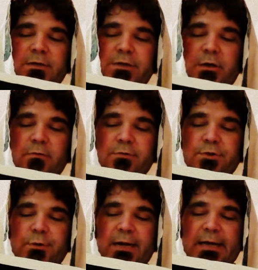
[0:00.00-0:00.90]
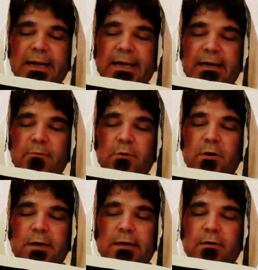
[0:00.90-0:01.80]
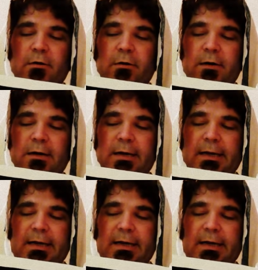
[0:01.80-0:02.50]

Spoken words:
don't drink any wine or